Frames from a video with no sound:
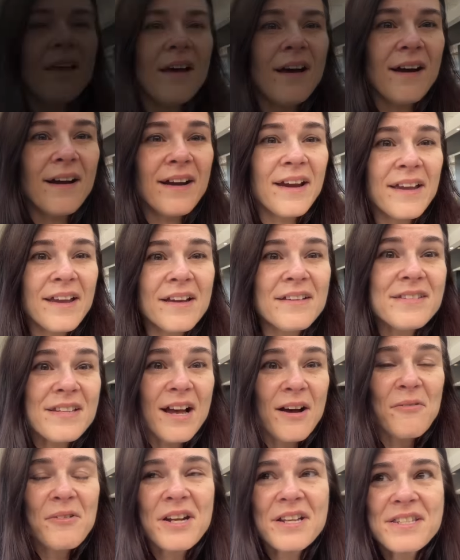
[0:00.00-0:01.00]
All right, guys,
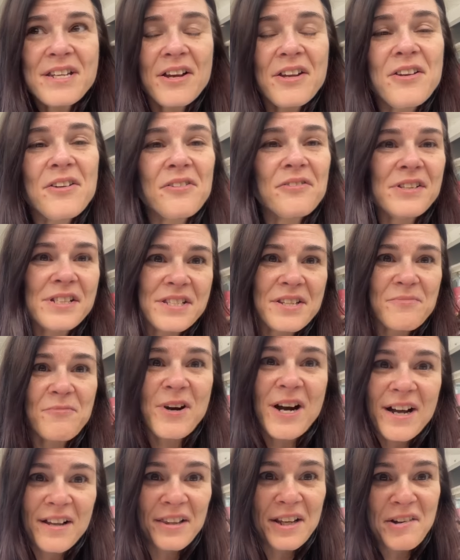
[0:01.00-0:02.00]
I want to tell you a reason
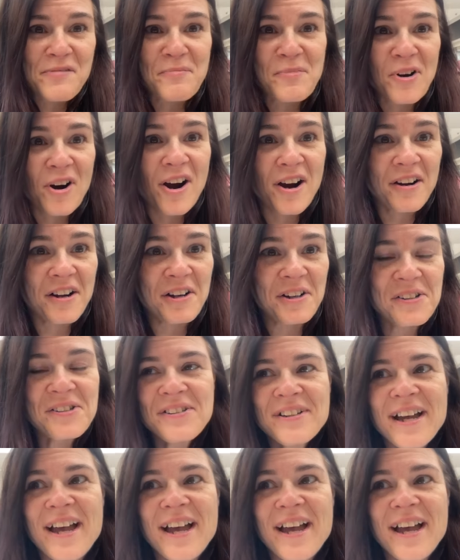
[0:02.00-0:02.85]
why I love Morocco.